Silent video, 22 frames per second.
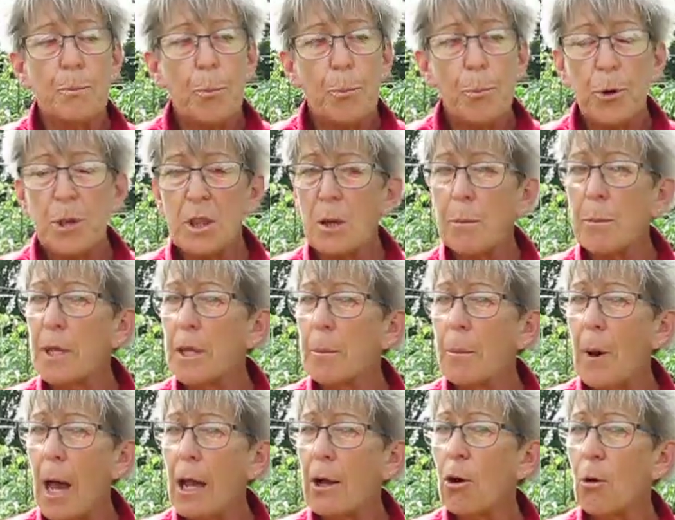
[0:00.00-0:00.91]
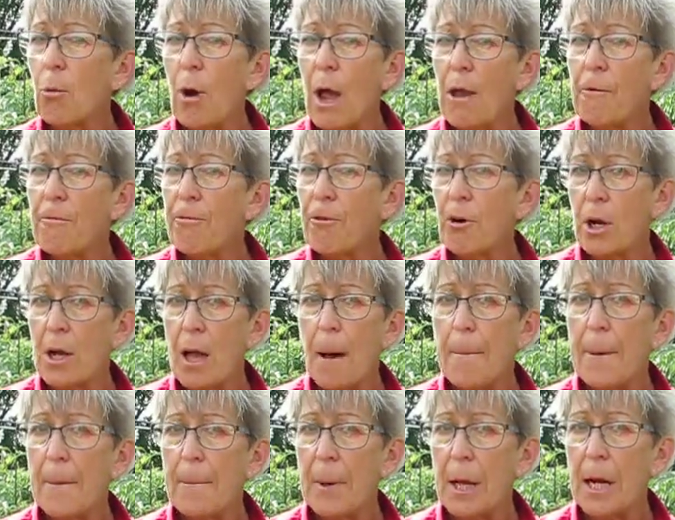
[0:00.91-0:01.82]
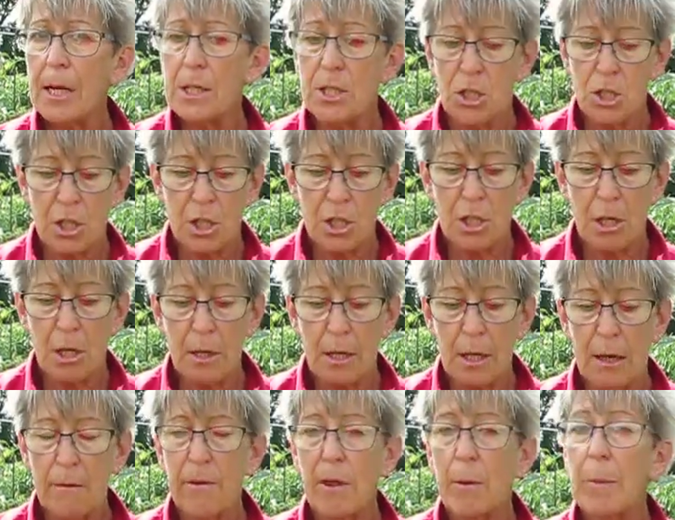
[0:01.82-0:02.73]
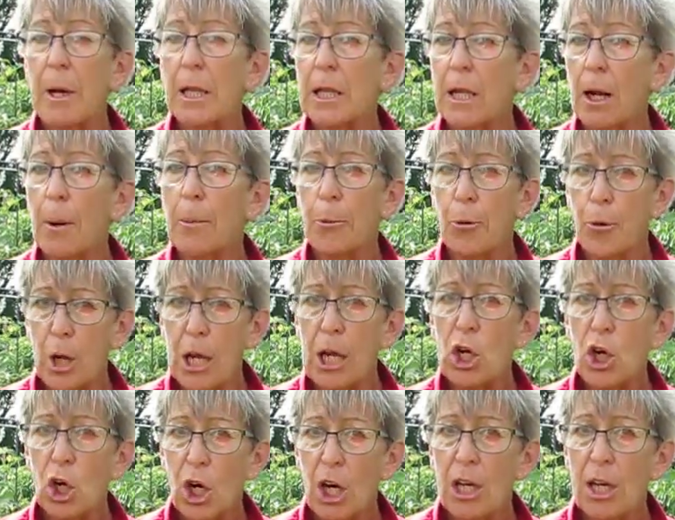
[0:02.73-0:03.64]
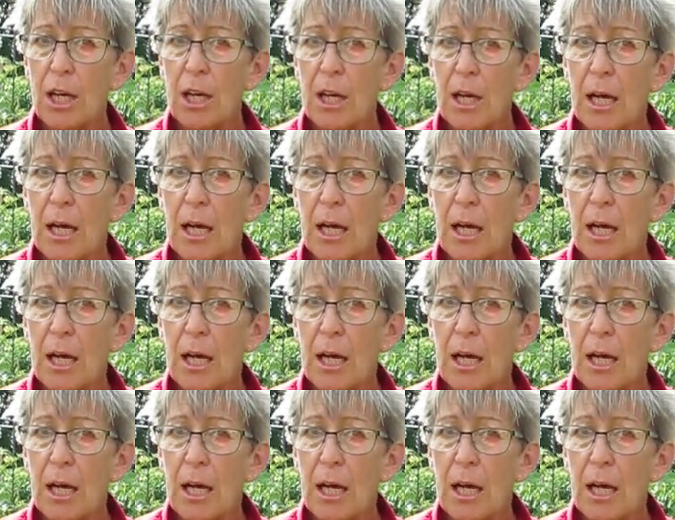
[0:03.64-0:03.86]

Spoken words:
put them in the microwave for a couple minutes just to give them a little pre-cook,